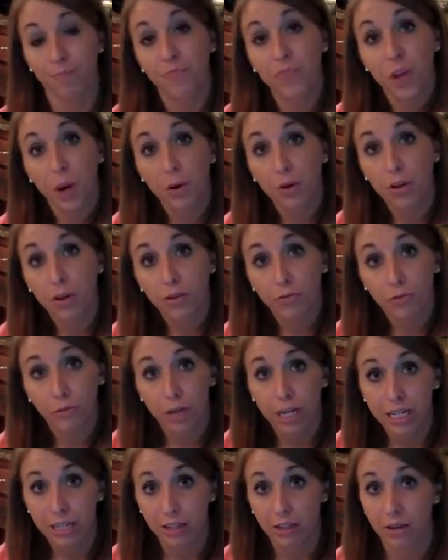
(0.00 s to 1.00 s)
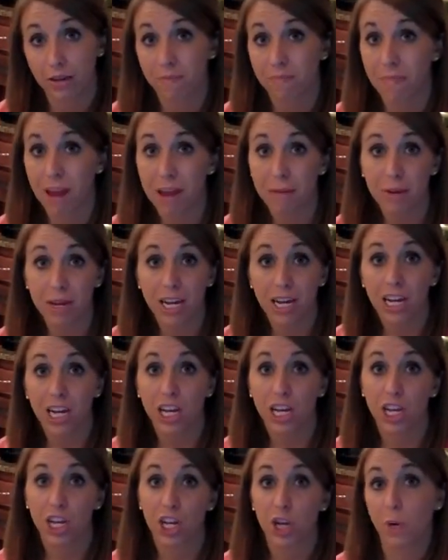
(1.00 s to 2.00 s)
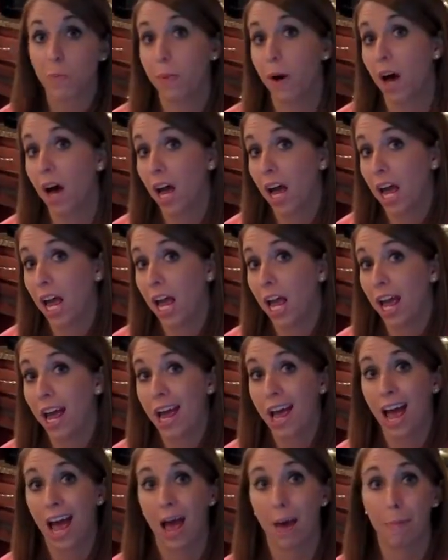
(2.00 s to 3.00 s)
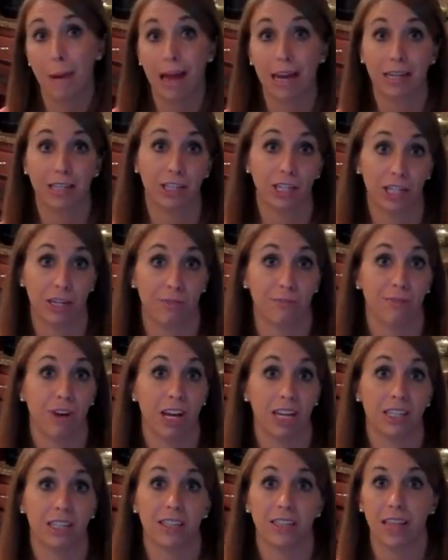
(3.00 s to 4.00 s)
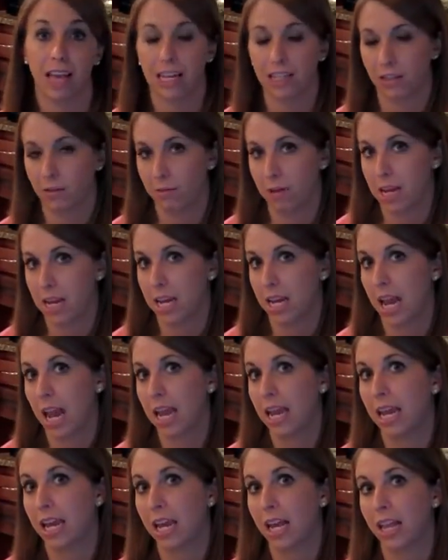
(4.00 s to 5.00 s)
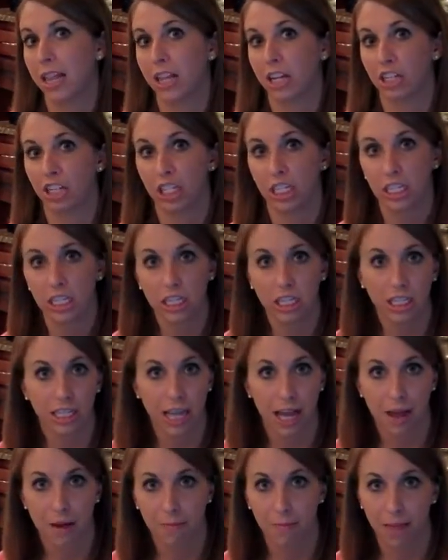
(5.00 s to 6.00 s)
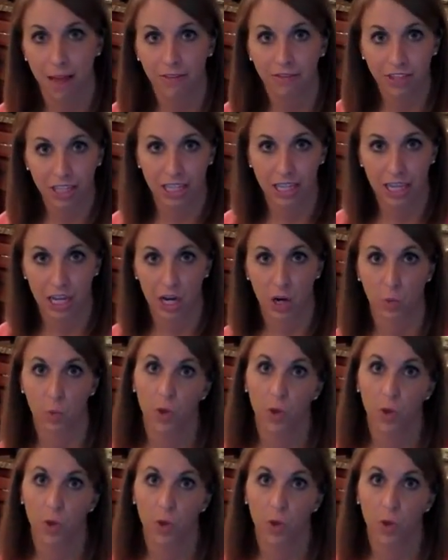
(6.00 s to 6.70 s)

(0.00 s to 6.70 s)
Go to your freezer. Maybe you bought a bag of chicken breasts last week and there's still some left in there.